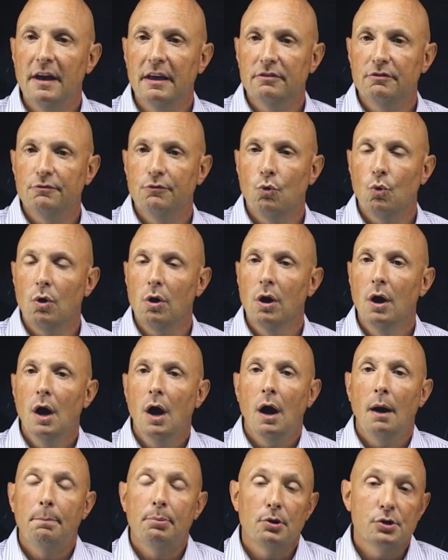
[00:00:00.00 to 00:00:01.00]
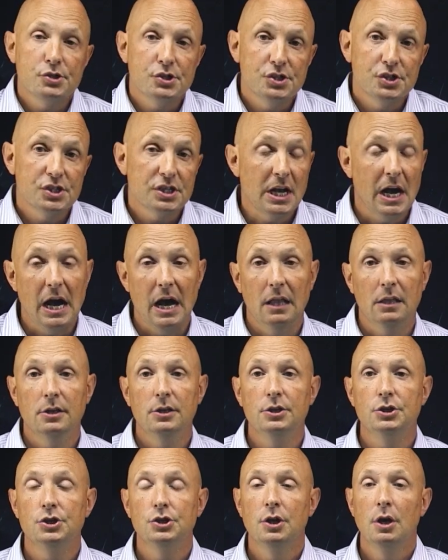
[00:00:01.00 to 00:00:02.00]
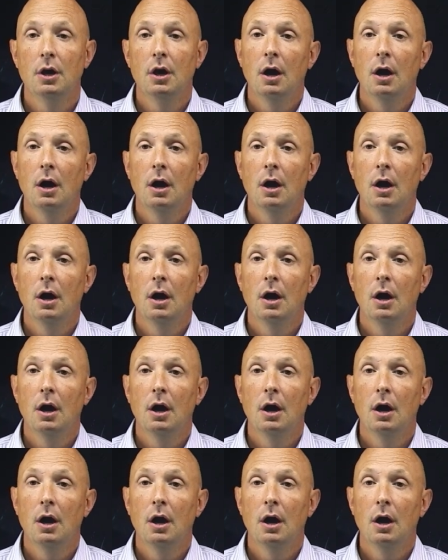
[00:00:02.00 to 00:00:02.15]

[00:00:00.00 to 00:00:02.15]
for a person's college,